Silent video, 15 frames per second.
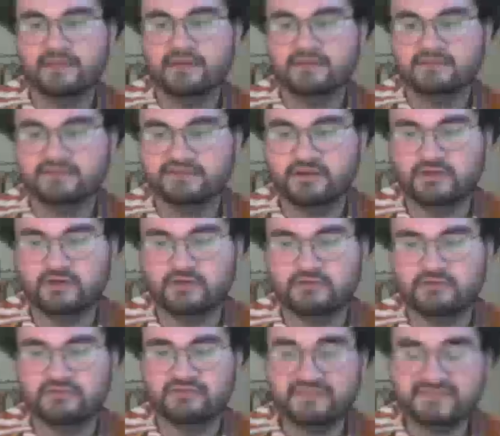So
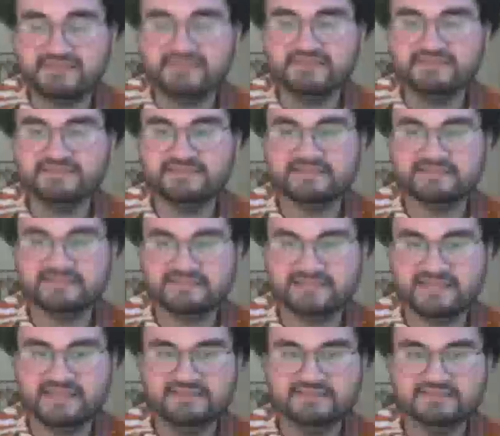these
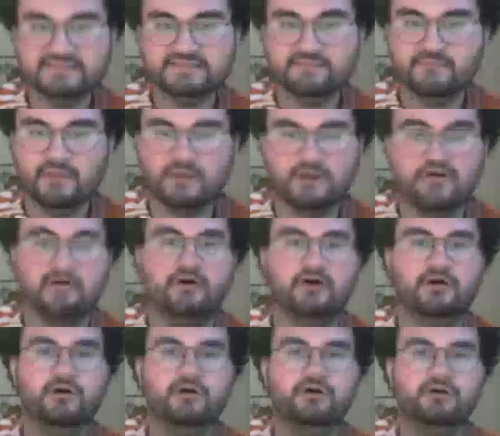states are
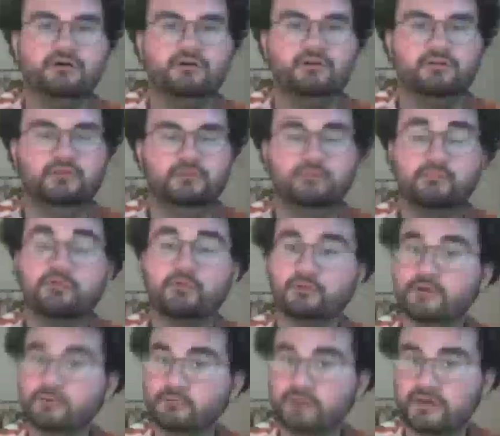all
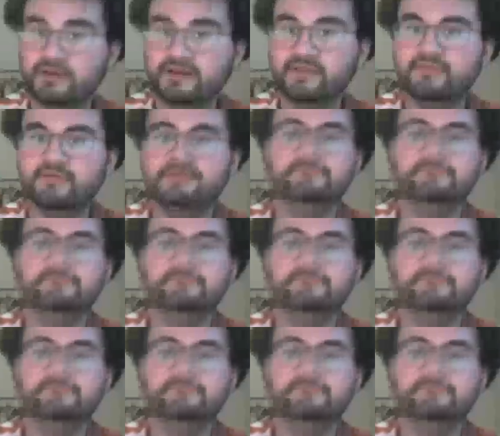bordering one another,